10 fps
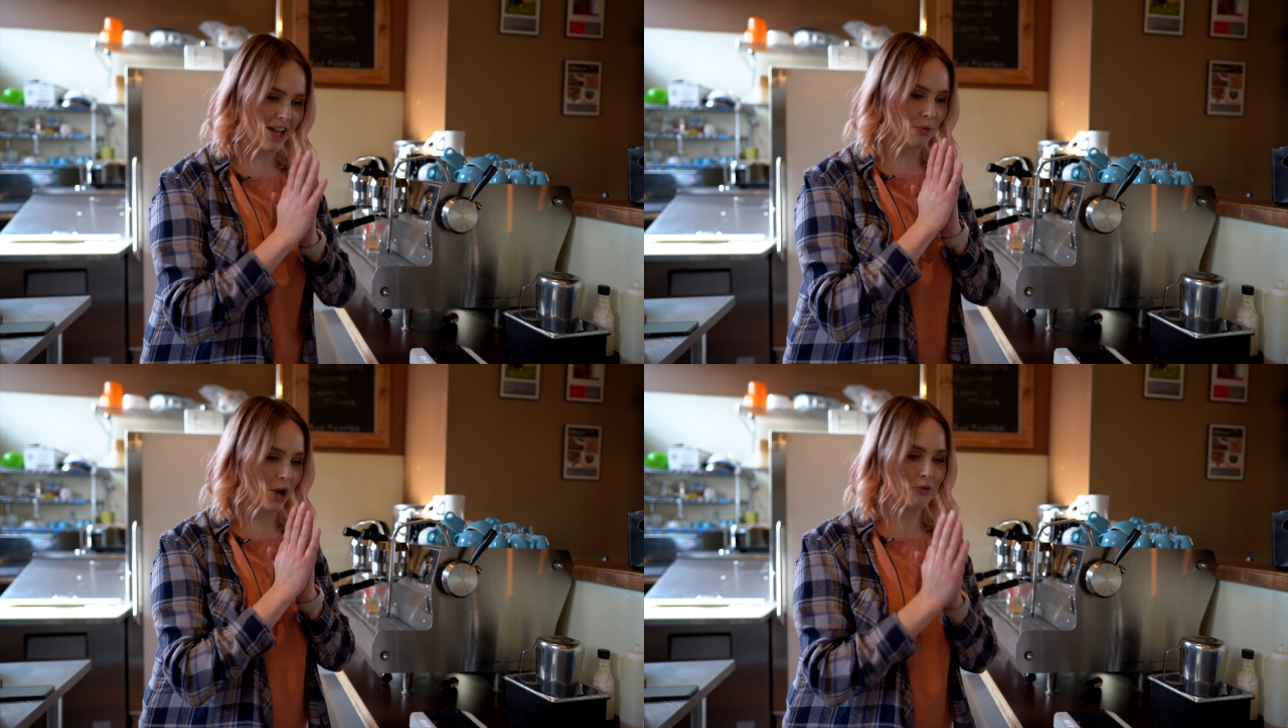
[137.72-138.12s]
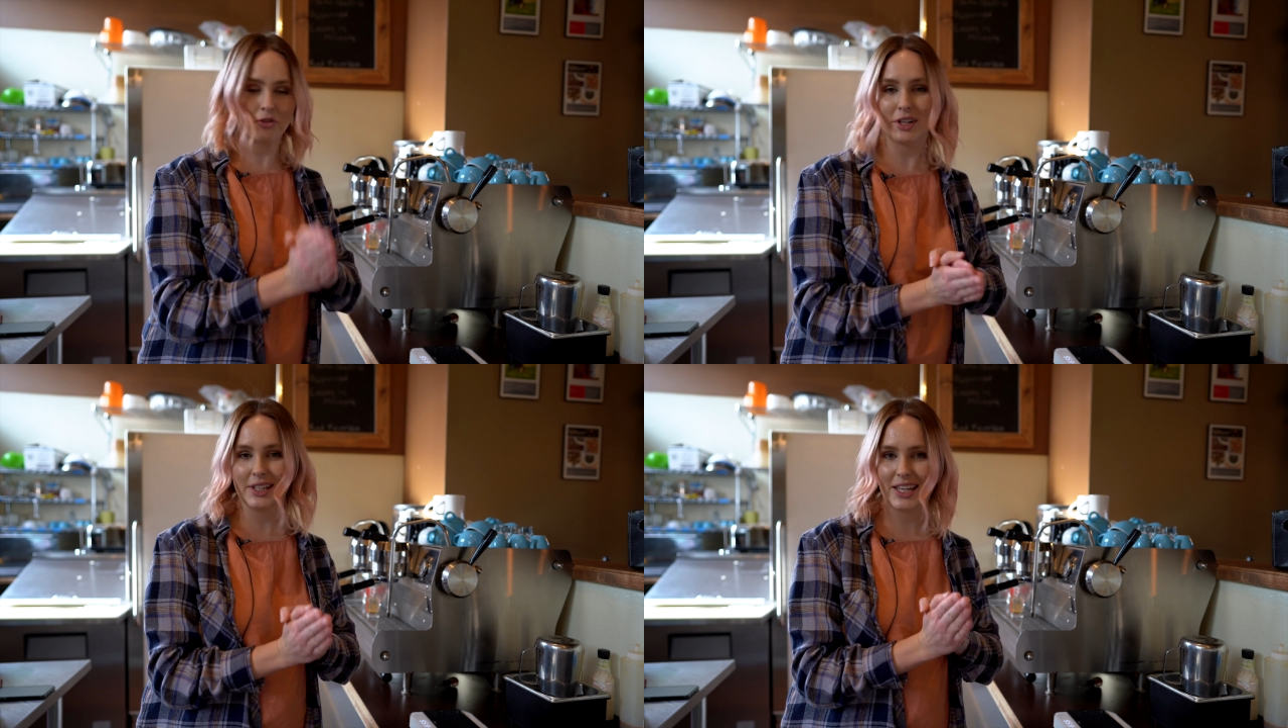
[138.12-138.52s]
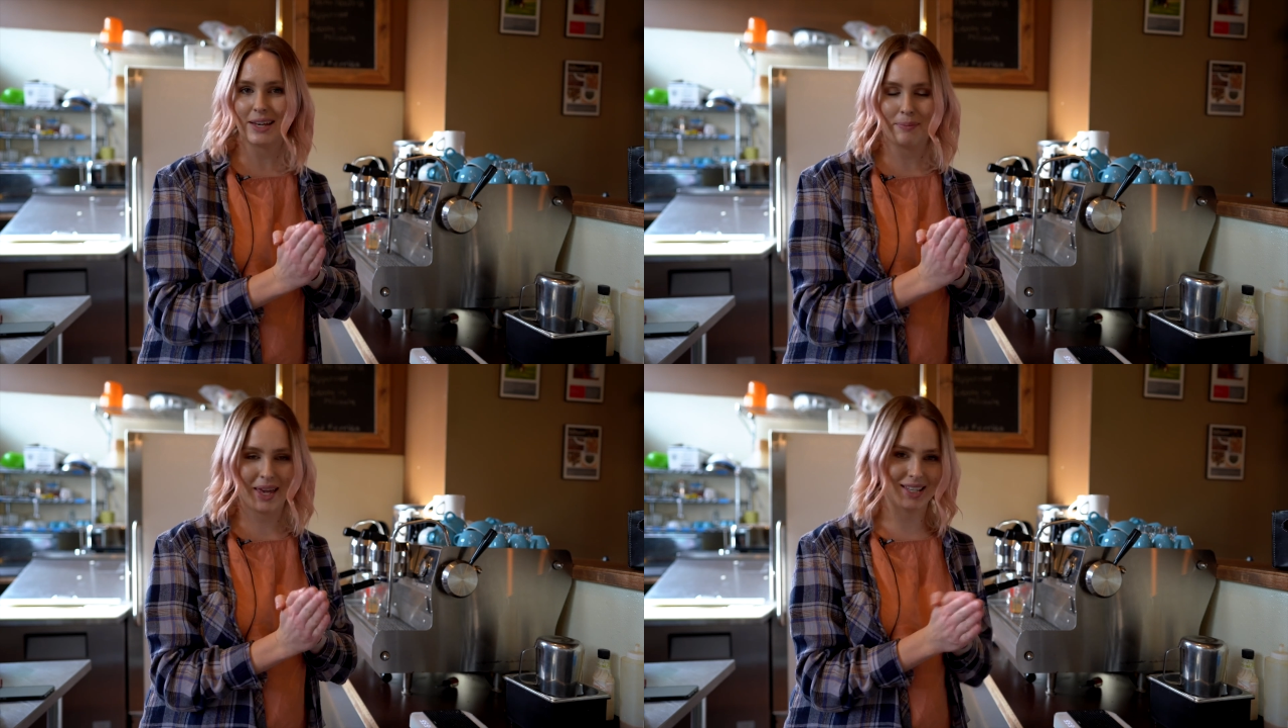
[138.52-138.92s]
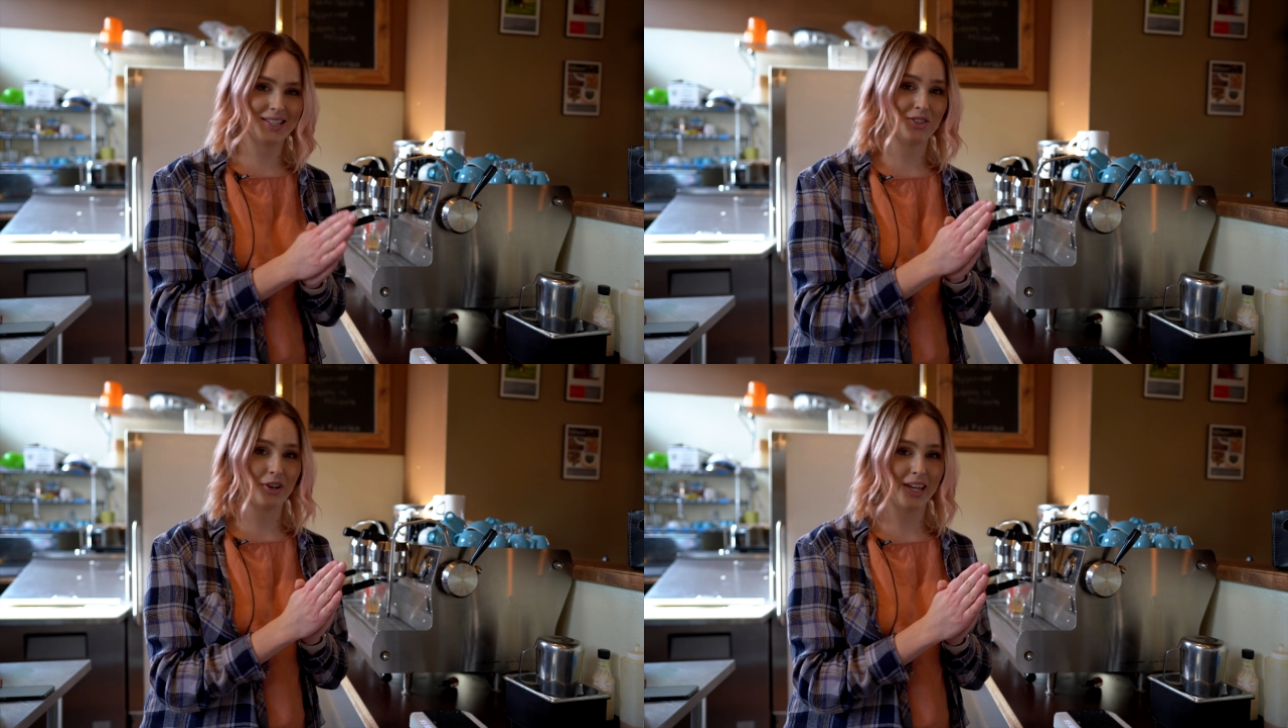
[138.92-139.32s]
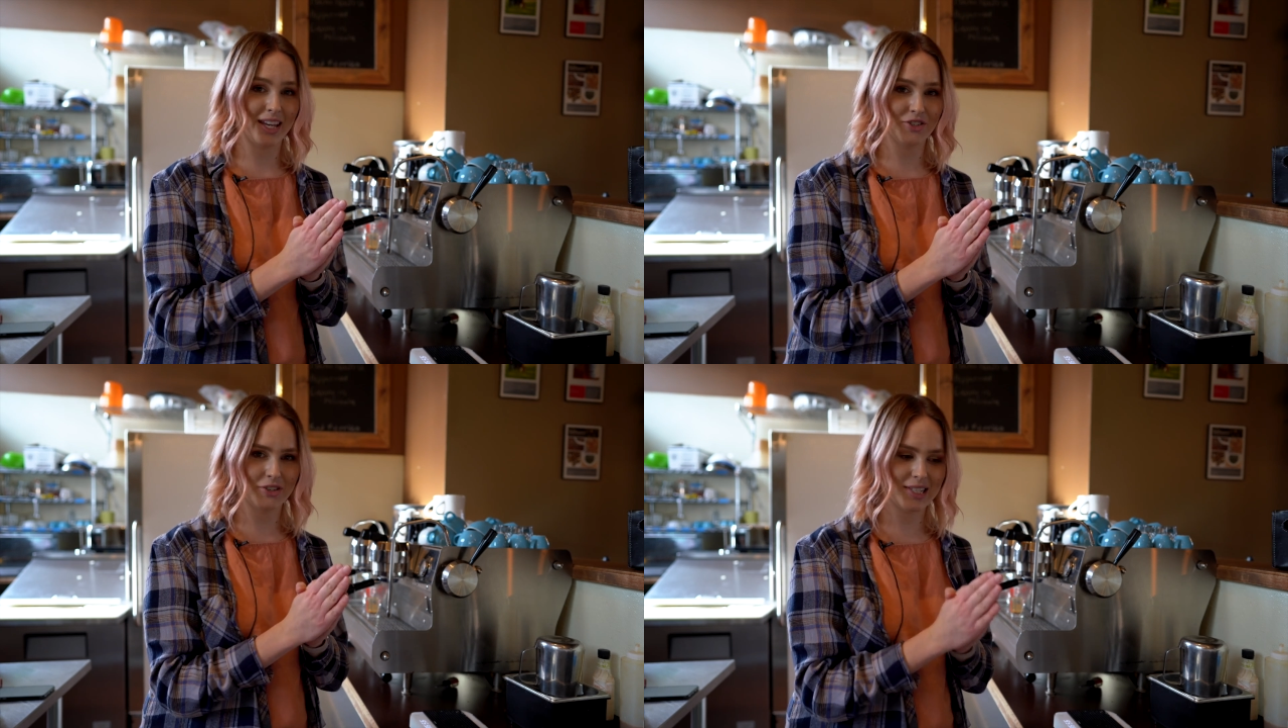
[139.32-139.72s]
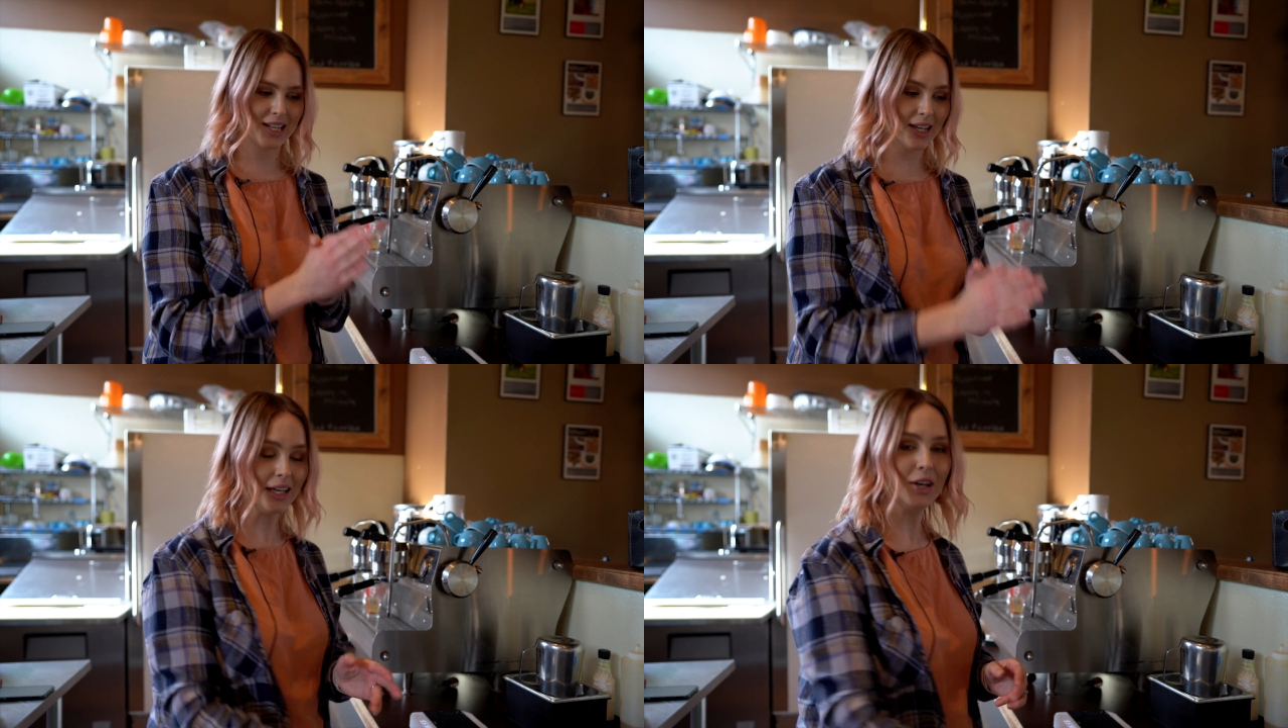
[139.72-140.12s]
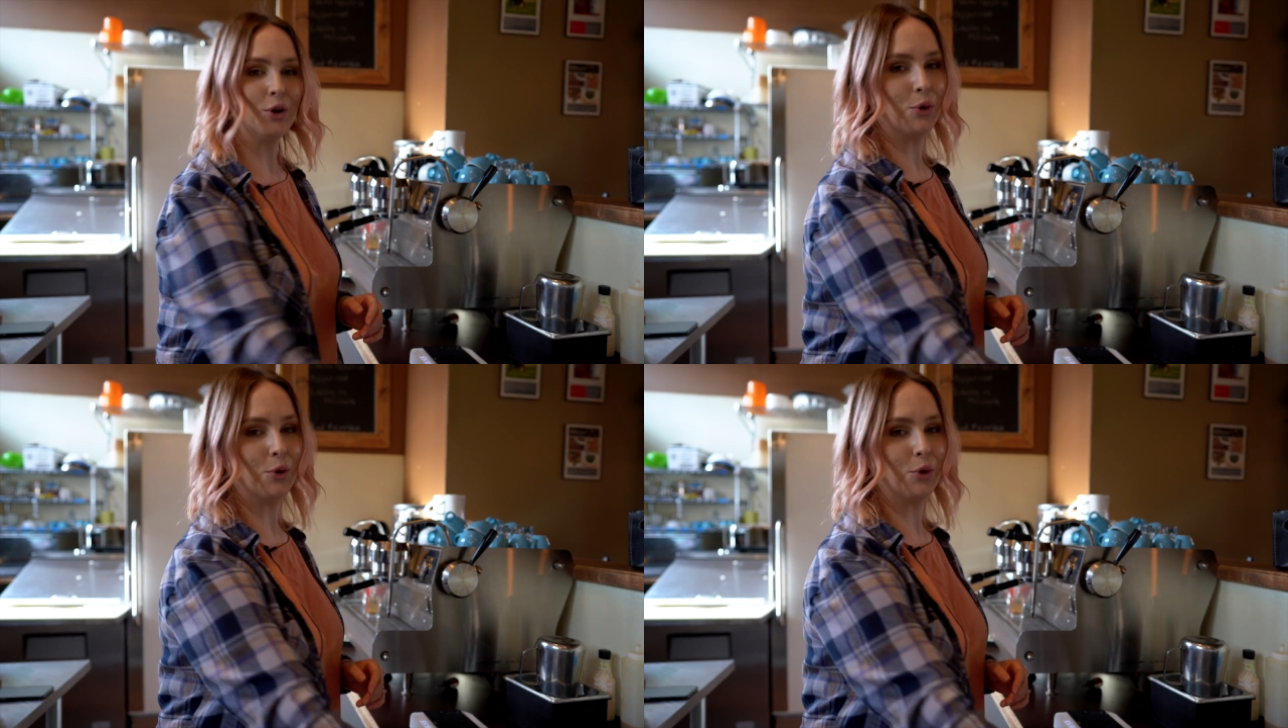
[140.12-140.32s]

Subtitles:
and what really makes this drink interesting,